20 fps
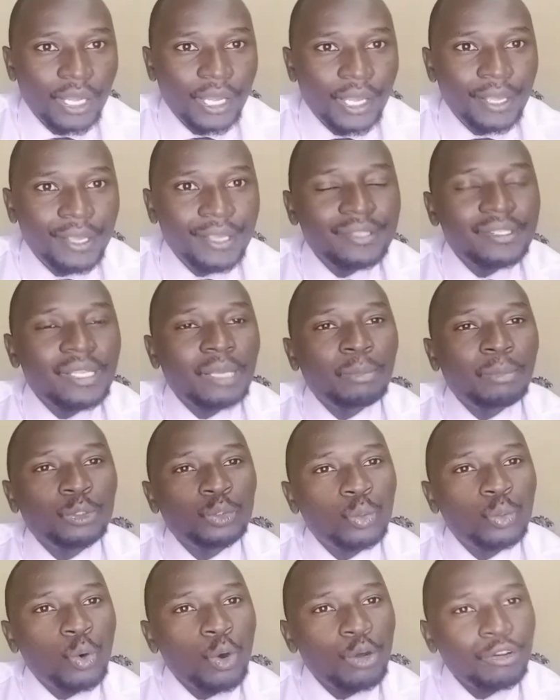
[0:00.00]
He's able
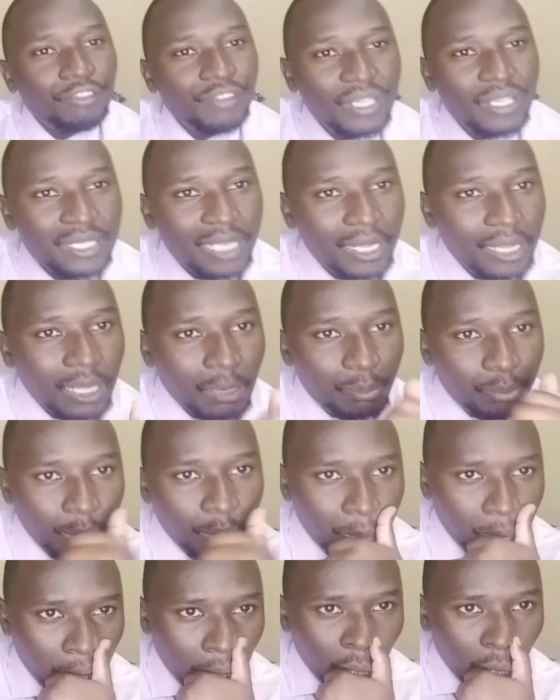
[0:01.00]
to convince other
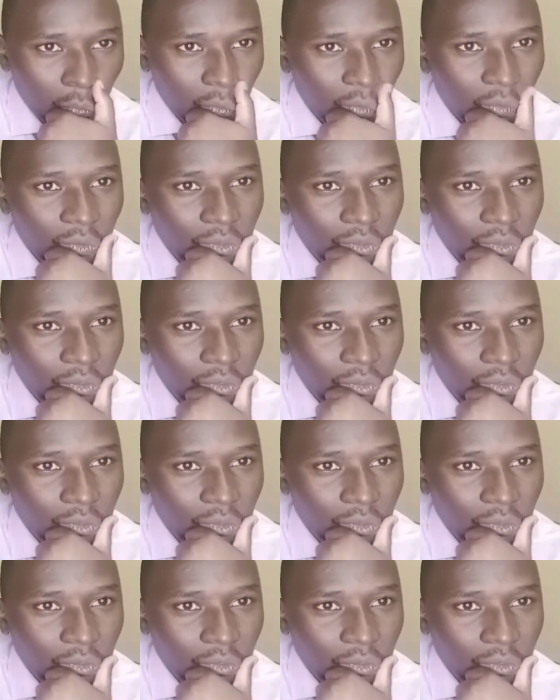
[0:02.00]
people